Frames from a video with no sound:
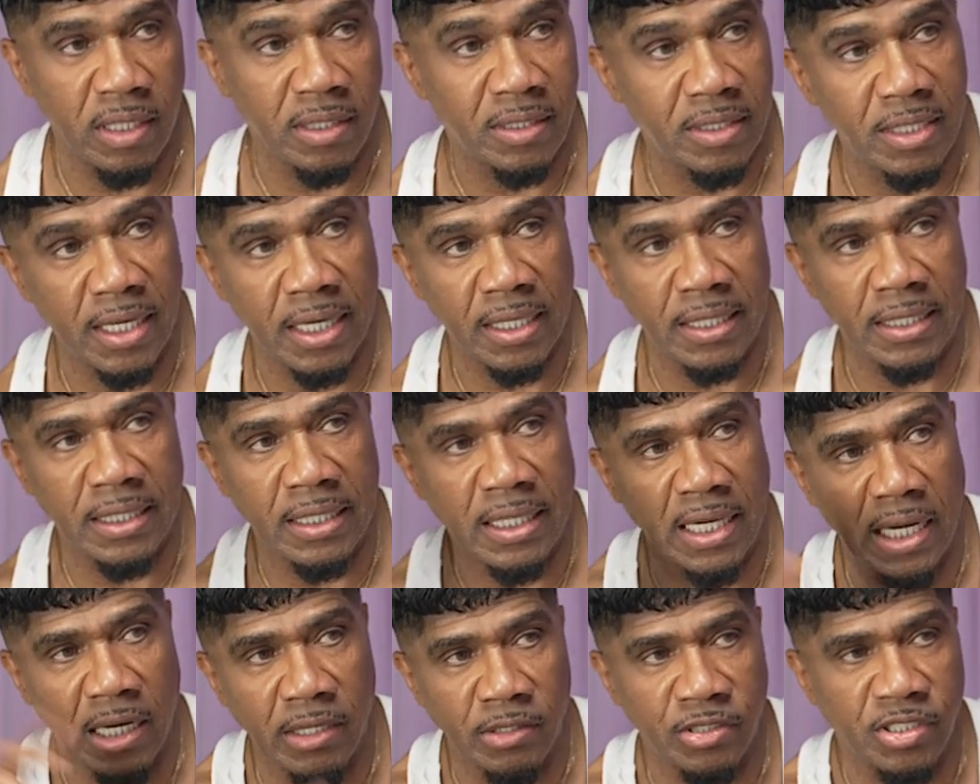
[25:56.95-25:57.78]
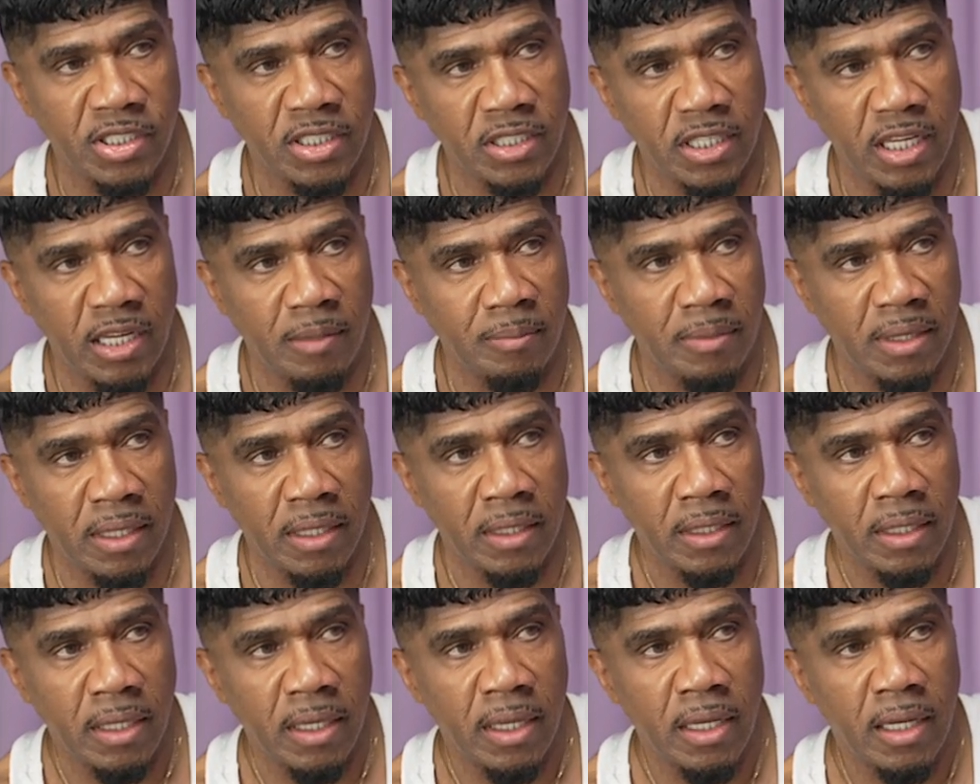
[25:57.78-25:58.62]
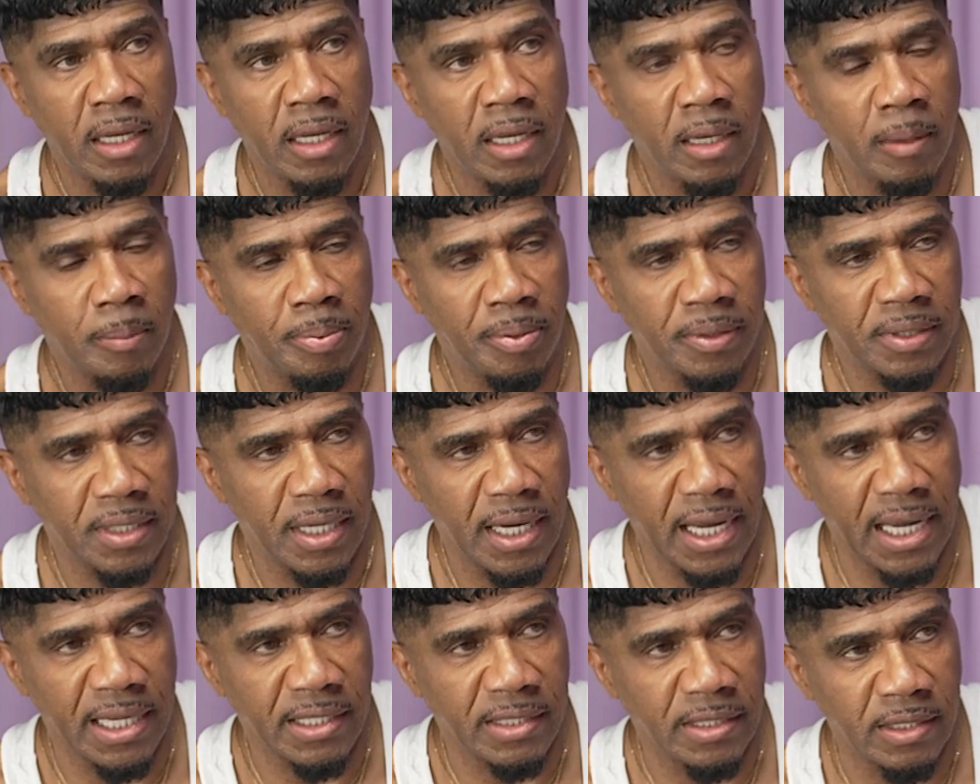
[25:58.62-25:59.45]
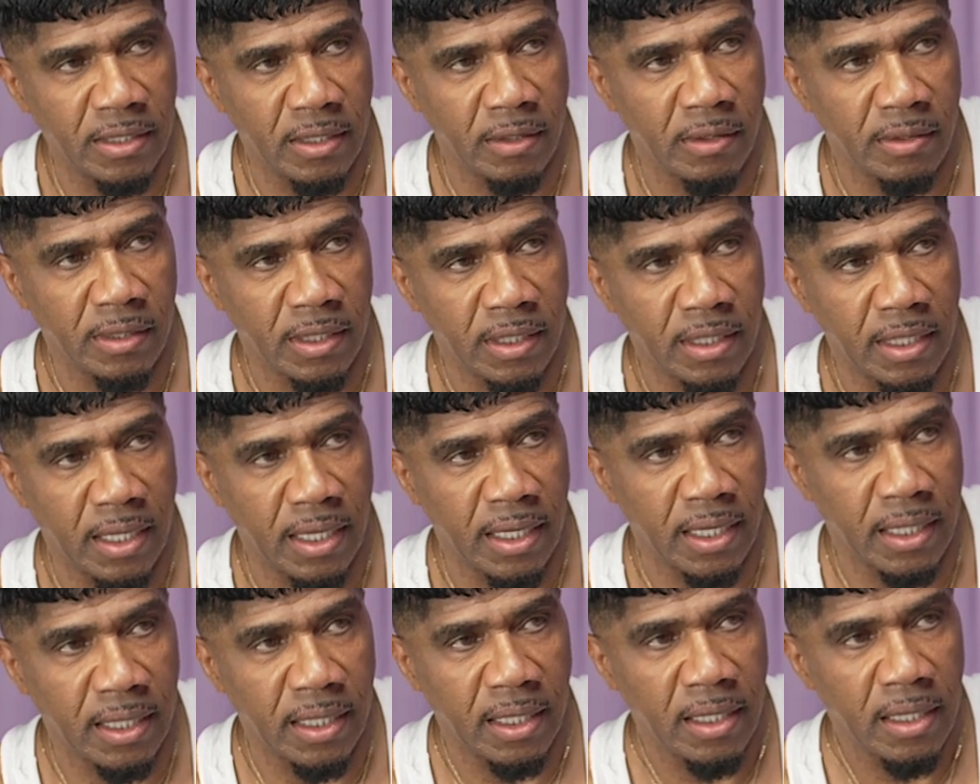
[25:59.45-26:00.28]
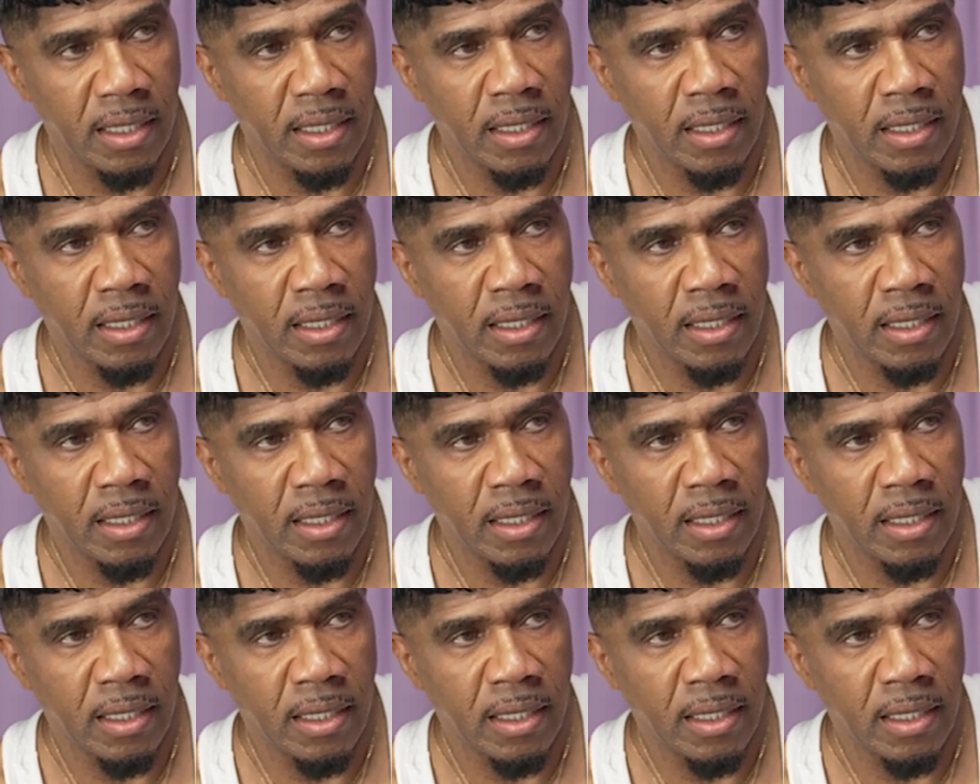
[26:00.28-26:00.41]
And technology came in and put the icing on the cake.